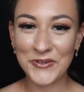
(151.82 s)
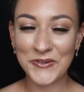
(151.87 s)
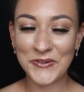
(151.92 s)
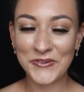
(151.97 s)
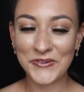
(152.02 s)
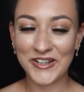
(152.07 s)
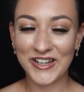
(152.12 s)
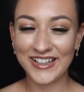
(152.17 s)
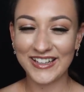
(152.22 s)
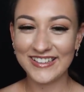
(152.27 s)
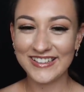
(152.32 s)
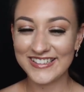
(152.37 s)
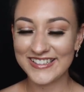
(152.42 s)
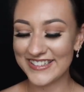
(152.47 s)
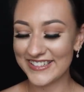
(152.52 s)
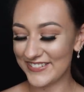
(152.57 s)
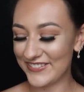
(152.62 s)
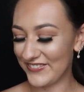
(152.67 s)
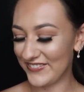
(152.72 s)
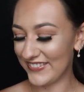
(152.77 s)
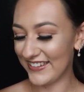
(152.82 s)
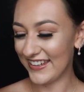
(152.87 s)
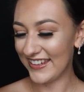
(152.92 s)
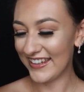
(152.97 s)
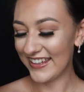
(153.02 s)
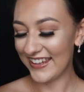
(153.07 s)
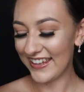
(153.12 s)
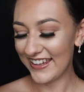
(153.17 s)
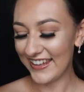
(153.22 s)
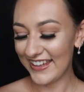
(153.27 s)
Alright.
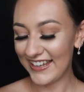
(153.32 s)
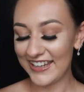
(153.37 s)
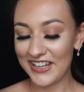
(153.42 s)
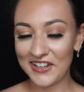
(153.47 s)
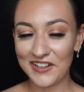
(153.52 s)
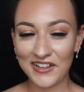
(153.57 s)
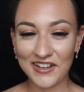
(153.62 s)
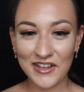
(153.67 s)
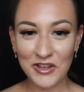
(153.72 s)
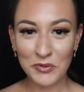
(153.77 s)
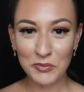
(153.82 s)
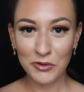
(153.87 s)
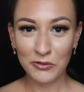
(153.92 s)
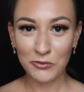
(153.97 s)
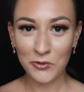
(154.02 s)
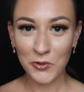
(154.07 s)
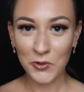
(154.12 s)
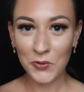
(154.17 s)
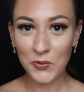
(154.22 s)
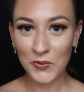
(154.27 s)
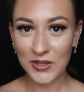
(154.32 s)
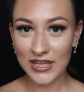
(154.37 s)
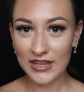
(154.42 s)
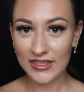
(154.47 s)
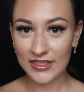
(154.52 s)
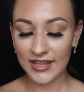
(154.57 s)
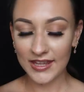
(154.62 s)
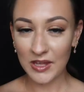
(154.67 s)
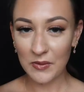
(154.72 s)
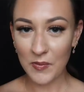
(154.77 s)
Now, before we
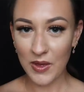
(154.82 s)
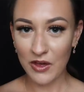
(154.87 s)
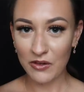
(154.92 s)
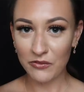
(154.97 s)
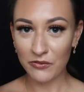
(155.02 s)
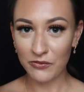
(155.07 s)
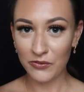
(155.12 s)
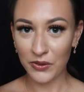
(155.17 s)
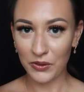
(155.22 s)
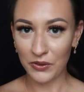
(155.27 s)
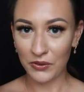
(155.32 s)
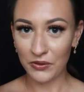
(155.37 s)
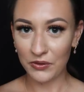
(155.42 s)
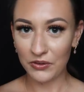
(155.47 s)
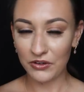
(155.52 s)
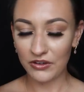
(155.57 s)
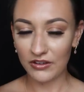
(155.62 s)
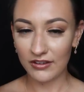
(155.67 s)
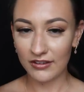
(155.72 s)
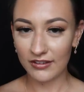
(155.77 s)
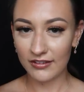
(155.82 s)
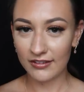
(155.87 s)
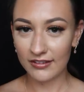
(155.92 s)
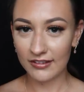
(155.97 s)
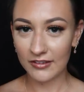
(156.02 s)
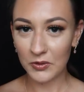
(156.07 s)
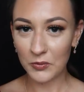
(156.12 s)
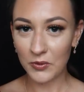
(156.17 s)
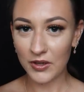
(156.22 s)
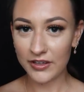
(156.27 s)
think about food,
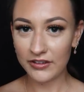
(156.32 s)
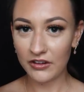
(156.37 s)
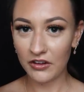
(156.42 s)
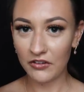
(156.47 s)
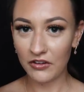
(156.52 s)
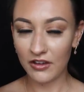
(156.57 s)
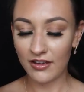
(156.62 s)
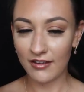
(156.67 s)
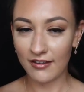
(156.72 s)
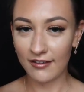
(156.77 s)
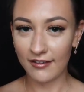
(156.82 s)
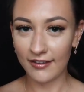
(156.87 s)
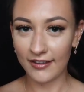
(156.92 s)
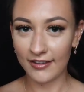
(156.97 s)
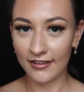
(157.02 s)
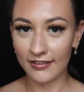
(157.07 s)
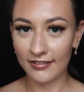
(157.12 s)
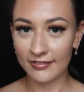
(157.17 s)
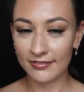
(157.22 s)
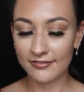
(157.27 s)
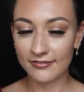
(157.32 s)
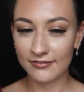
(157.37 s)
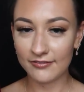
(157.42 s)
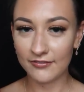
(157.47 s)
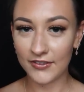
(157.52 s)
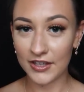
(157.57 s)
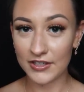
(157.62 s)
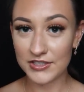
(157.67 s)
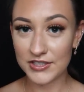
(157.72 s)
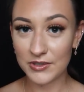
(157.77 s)
why don't I
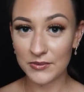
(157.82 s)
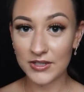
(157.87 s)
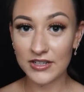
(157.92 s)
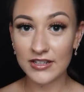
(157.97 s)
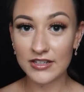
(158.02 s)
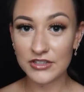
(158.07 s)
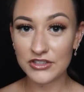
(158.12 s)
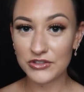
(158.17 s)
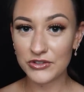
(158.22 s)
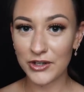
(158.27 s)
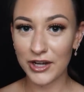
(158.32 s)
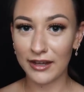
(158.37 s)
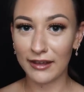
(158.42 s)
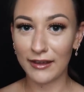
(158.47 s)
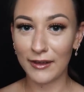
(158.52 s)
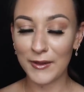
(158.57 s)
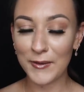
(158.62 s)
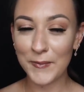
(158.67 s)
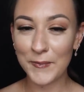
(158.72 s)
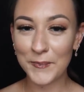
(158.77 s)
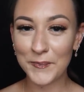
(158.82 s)
fix you a nice drink?